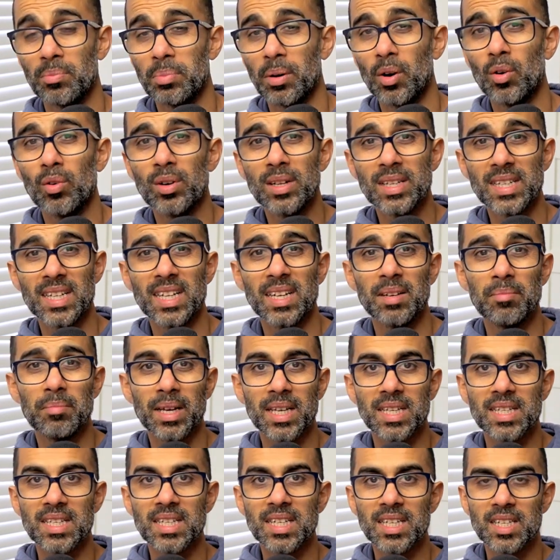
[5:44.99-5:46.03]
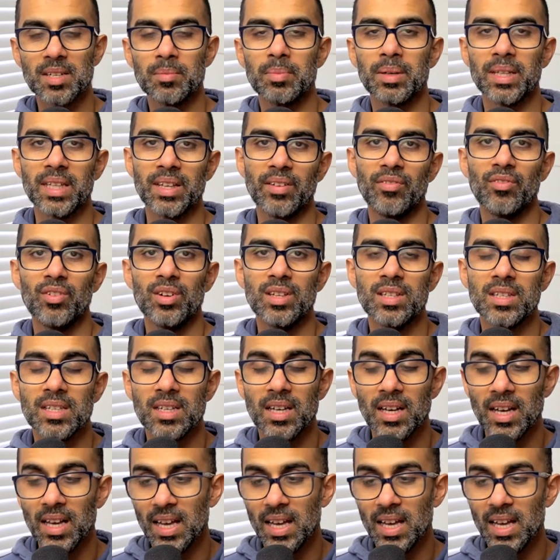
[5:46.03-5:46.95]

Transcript: But honestly, it makes such a big difference.